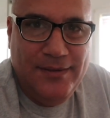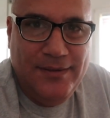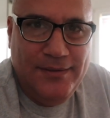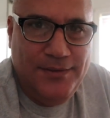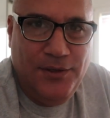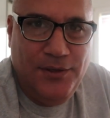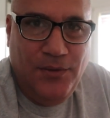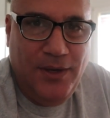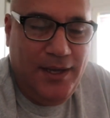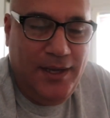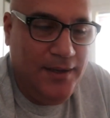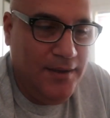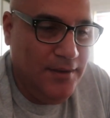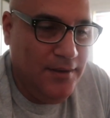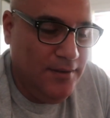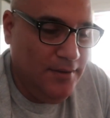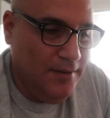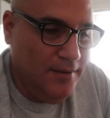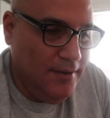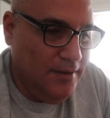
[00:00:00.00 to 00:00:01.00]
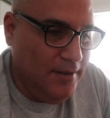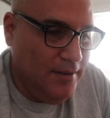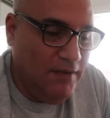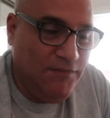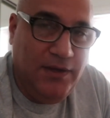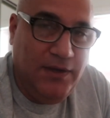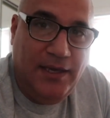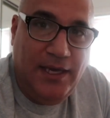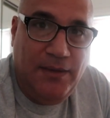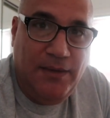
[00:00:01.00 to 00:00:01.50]
No way. If
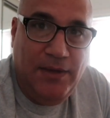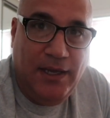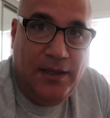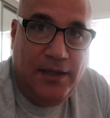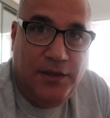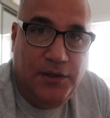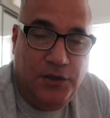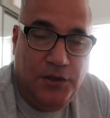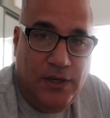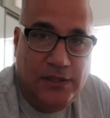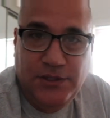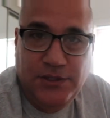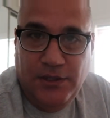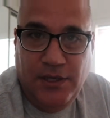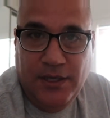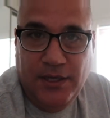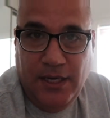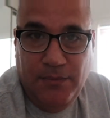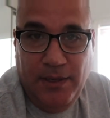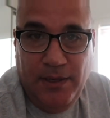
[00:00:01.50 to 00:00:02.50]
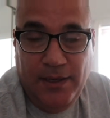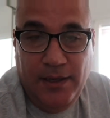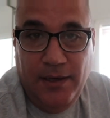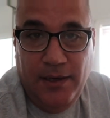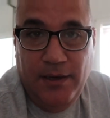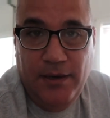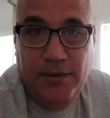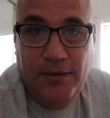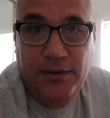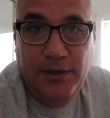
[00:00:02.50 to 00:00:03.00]
you can't make it in the U.S., you're not going to make it
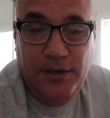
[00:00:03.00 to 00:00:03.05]
here.